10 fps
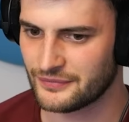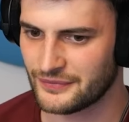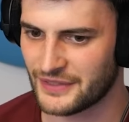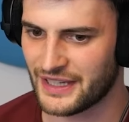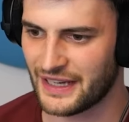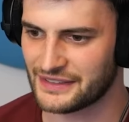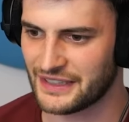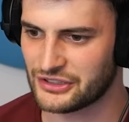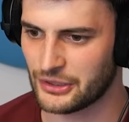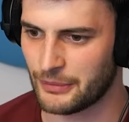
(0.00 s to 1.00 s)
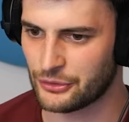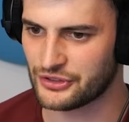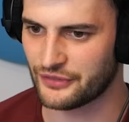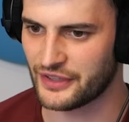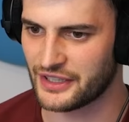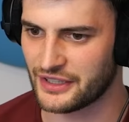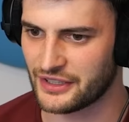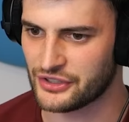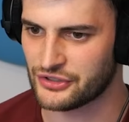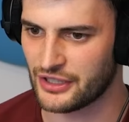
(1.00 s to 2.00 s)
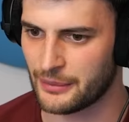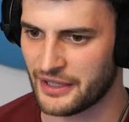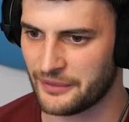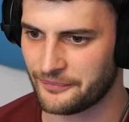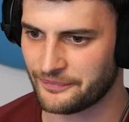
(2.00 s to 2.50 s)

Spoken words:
The cat takes up most of the stream here.